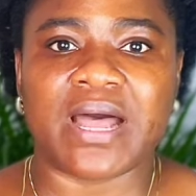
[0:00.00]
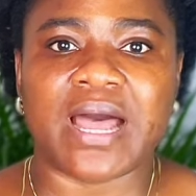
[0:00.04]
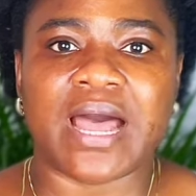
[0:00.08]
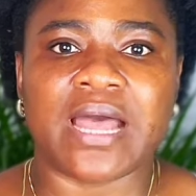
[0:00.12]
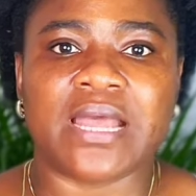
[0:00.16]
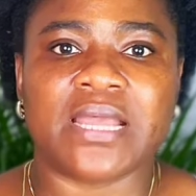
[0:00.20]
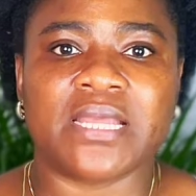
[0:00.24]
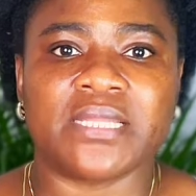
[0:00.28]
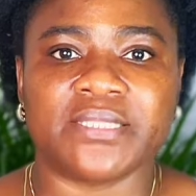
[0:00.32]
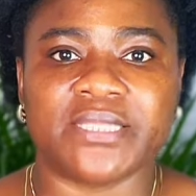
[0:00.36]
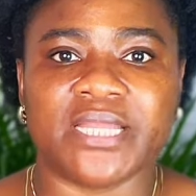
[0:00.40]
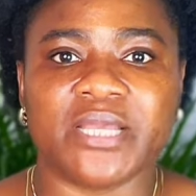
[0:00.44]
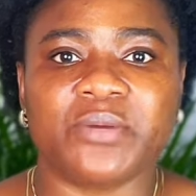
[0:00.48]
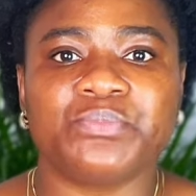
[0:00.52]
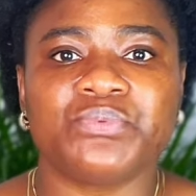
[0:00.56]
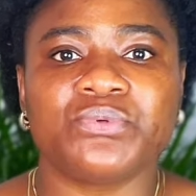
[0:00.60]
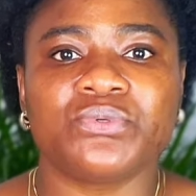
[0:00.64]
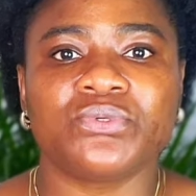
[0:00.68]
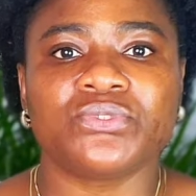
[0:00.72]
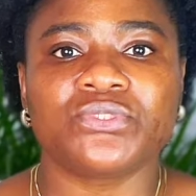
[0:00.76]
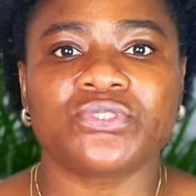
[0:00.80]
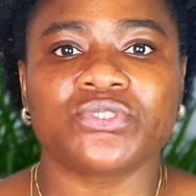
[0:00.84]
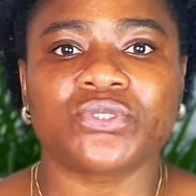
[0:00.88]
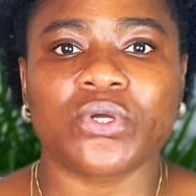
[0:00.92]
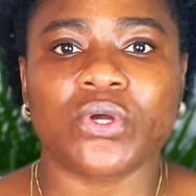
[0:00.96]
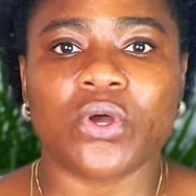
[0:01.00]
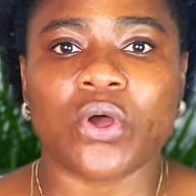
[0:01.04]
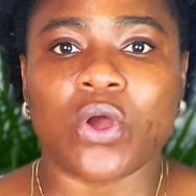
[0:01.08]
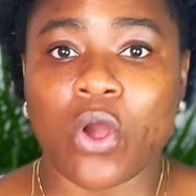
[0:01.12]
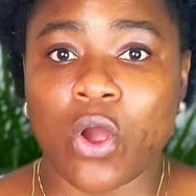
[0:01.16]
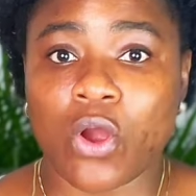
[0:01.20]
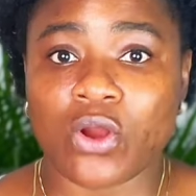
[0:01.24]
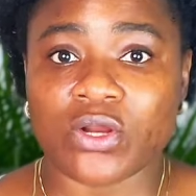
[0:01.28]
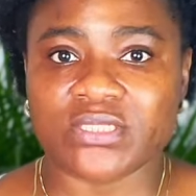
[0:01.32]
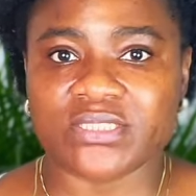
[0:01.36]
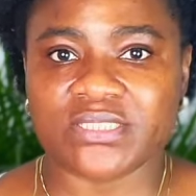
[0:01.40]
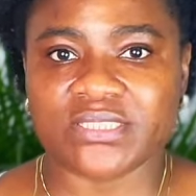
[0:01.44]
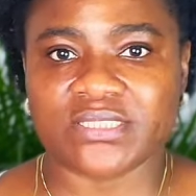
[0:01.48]
enables
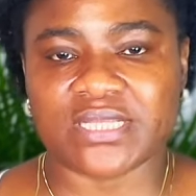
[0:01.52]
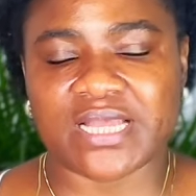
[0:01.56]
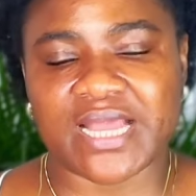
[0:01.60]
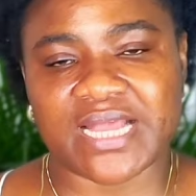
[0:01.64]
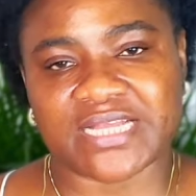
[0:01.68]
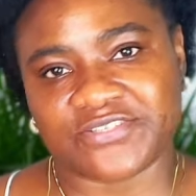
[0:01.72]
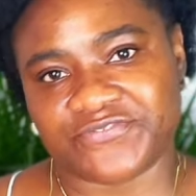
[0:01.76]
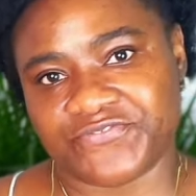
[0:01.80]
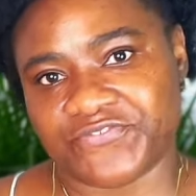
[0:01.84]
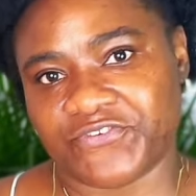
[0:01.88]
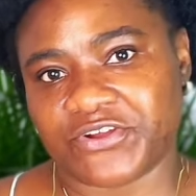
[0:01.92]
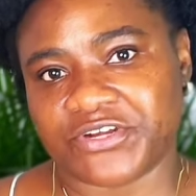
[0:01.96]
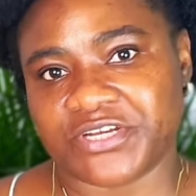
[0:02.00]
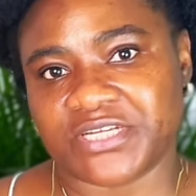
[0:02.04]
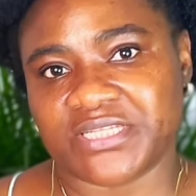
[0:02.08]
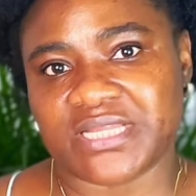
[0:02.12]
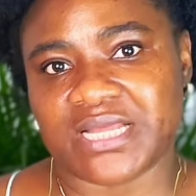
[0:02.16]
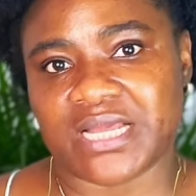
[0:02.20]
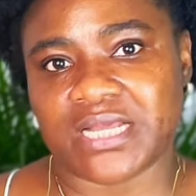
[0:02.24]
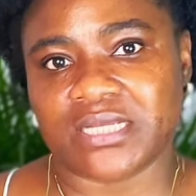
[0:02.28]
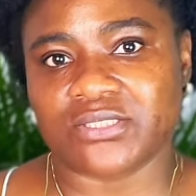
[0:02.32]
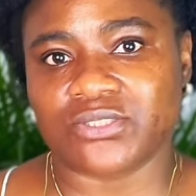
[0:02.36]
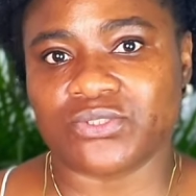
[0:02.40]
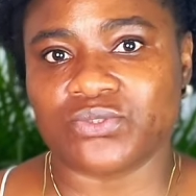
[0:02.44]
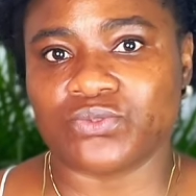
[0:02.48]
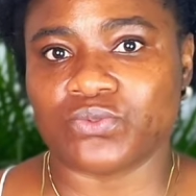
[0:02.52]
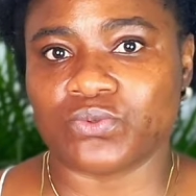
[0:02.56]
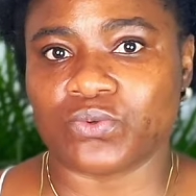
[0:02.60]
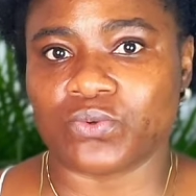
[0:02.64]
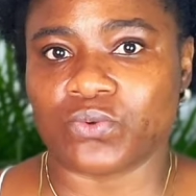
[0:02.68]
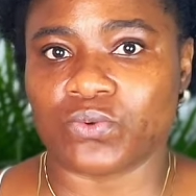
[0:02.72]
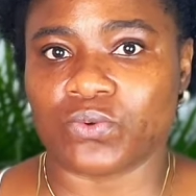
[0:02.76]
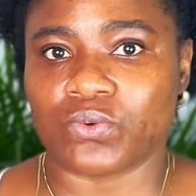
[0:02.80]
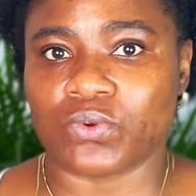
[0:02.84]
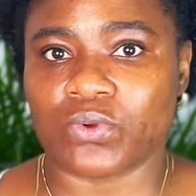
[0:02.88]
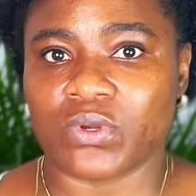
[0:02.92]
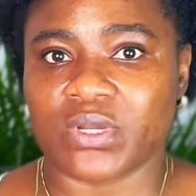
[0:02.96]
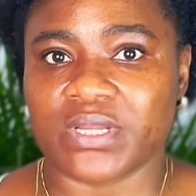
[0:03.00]
us as foreigners
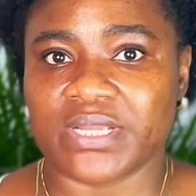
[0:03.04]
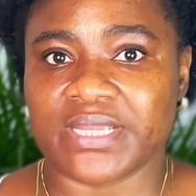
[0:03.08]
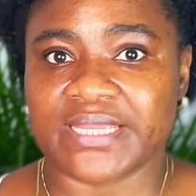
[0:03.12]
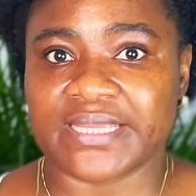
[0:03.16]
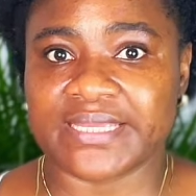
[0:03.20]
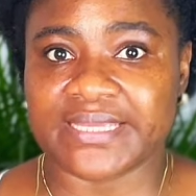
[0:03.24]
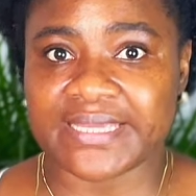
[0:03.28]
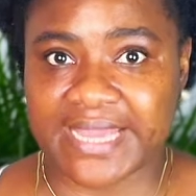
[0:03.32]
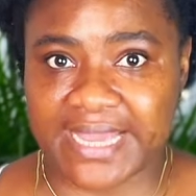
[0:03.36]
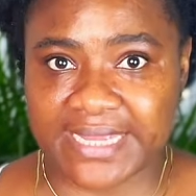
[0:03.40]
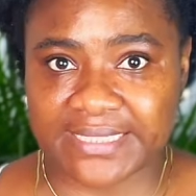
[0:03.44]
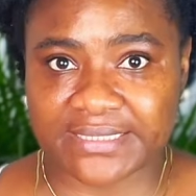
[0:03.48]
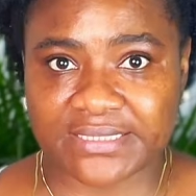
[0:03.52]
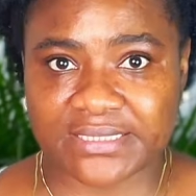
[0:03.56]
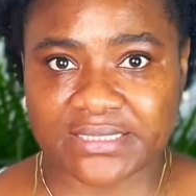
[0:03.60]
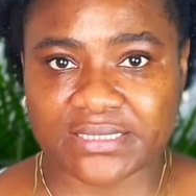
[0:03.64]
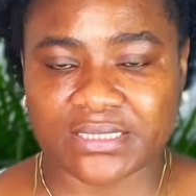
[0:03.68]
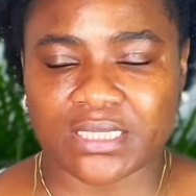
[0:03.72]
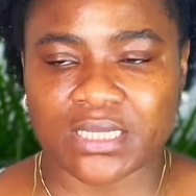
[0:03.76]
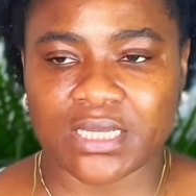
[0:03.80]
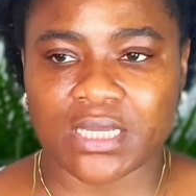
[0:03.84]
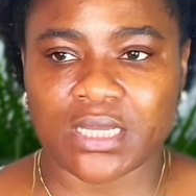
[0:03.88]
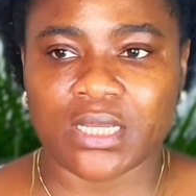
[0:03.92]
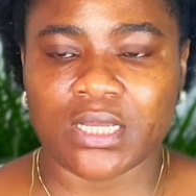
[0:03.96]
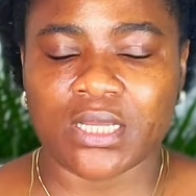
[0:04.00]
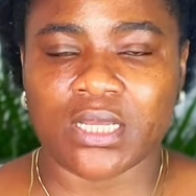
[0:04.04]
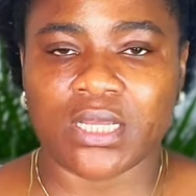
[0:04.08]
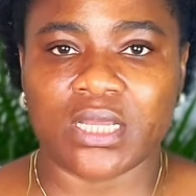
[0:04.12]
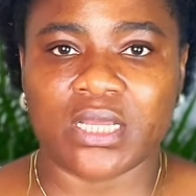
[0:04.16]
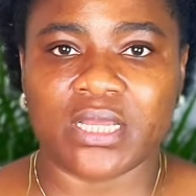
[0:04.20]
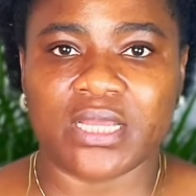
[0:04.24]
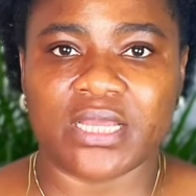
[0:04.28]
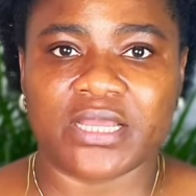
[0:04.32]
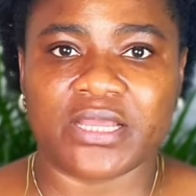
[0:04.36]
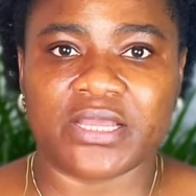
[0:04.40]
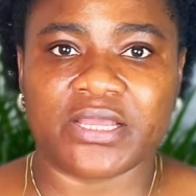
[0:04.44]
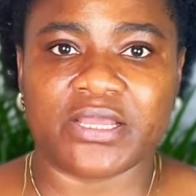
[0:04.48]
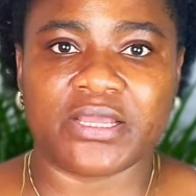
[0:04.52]
to get
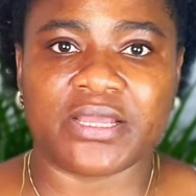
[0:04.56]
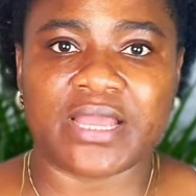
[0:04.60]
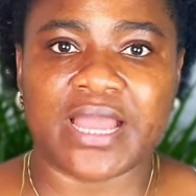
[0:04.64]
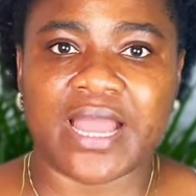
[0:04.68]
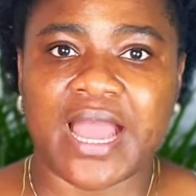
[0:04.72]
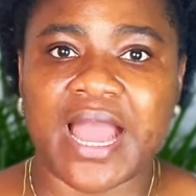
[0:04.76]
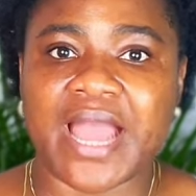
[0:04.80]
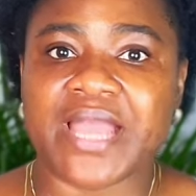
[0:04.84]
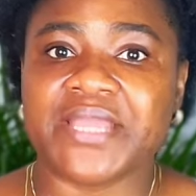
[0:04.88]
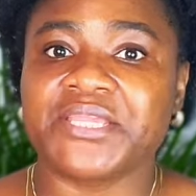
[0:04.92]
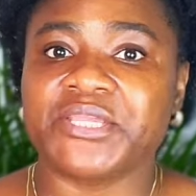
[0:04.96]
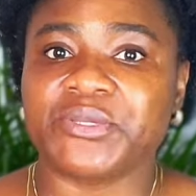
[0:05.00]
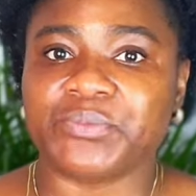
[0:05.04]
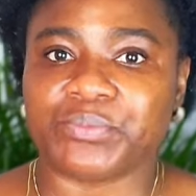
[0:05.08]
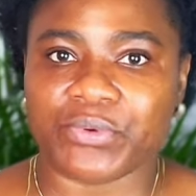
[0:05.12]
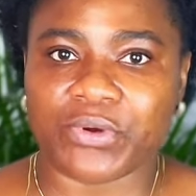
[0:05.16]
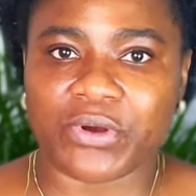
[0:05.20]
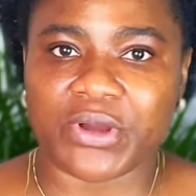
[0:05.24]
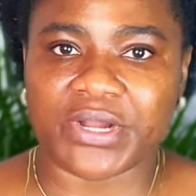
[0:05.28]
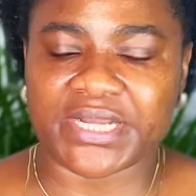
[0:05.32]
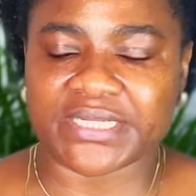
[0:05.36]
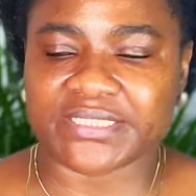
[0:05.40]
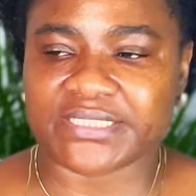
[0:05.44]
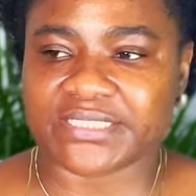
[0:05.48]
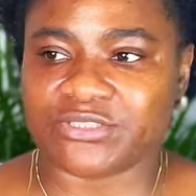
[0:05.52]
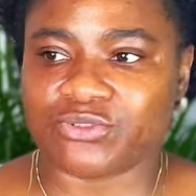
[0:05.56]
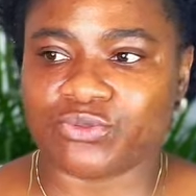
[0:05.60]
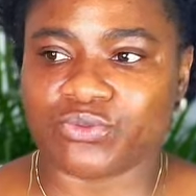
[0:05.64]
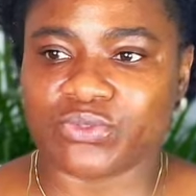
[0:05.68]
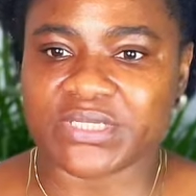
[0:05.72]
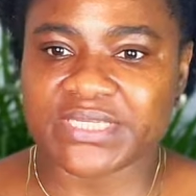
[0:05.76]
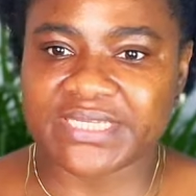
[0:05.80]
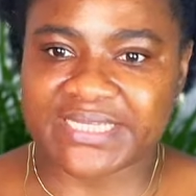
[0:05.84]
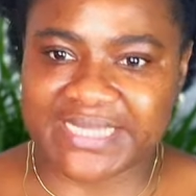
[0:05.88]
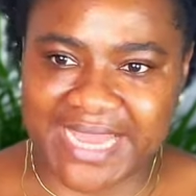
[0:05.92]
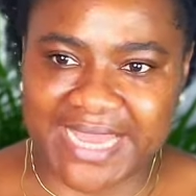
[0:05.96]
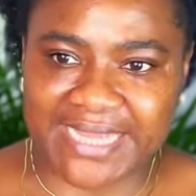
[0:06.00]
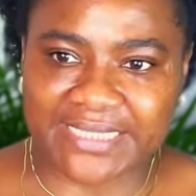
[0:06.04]
Angeborgade, to
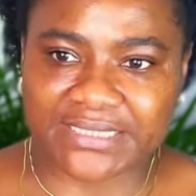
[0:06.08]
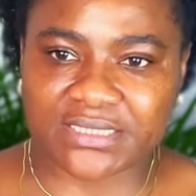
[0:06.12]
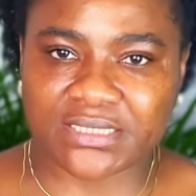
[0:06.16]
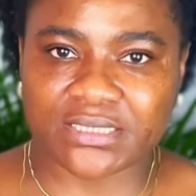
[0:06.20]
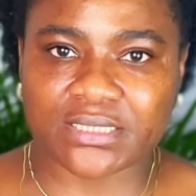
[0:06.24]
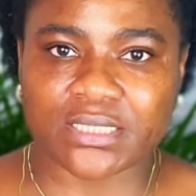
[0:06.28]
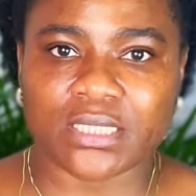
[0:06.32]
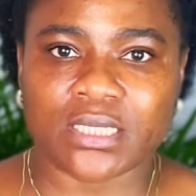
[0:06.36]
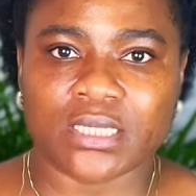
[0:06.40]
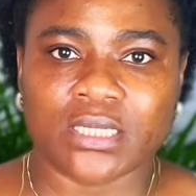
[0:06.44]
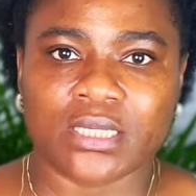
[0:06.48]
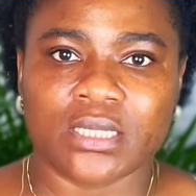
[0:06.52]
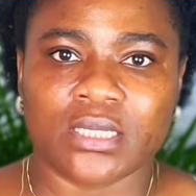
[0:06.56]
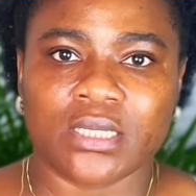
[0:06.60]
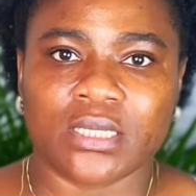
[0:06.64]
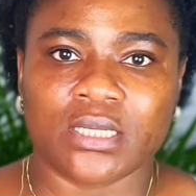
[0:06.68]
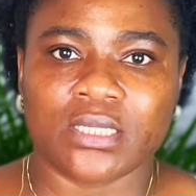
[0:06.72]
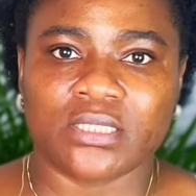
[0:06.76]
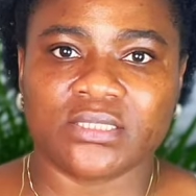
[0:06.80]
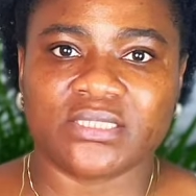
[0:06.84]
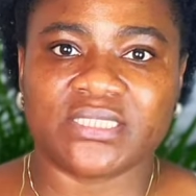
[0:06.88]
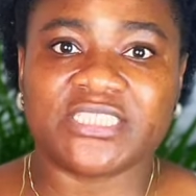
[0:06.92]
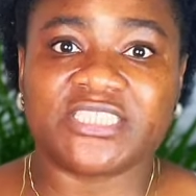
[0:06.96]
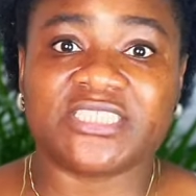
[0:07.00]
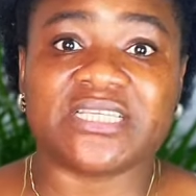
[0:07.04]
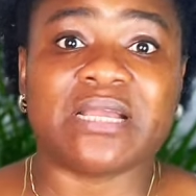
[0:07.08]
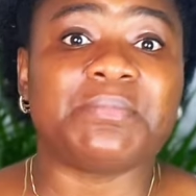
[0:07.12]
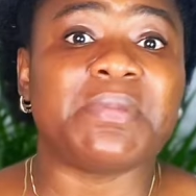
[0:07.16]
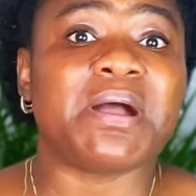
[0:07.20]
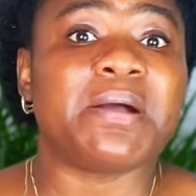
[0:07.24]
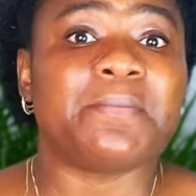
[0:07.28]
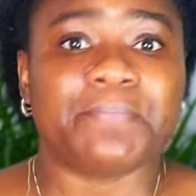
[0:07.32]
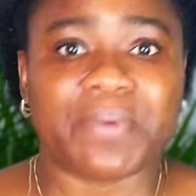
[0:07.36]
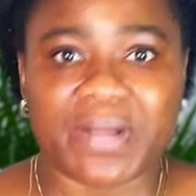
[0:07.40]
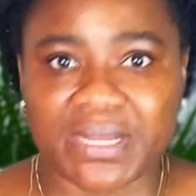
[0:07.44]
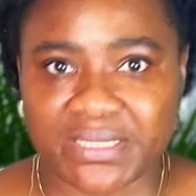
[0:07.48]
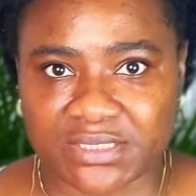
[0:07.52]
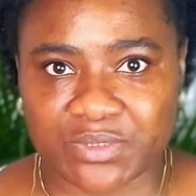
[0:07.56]
get the German
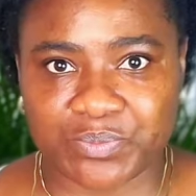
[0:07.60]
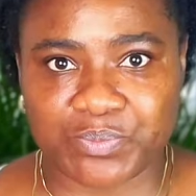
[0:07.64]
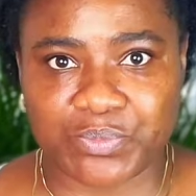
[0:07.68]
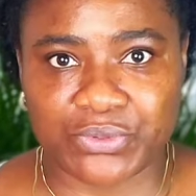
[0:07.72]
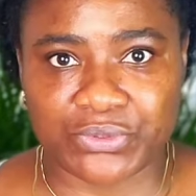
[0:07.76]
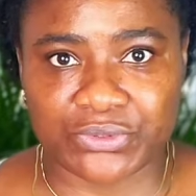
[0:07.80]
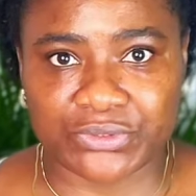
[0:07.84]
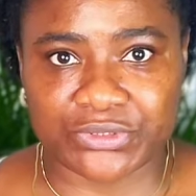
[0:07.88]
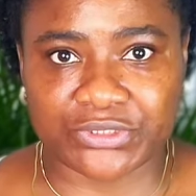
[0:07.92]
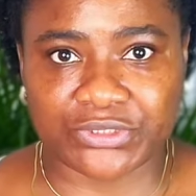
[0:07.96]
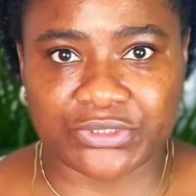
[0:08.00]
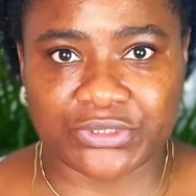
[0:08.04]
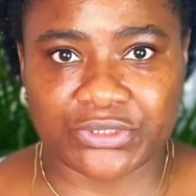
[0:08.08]
passport.